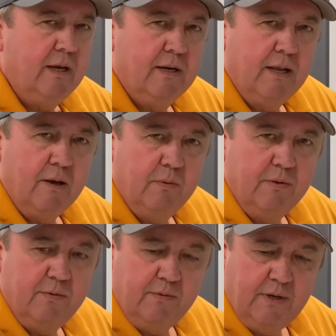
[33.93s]
today
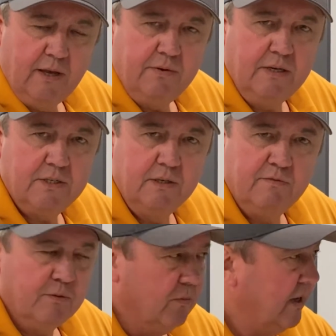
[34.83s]
with Dave Henson
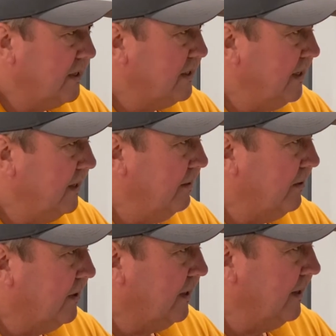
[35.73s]
from
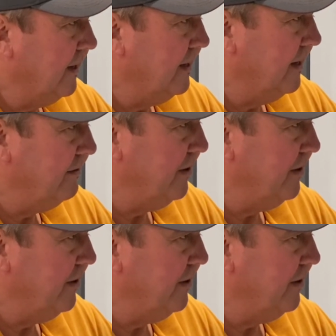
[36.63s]
Renxtend. G'day Dave,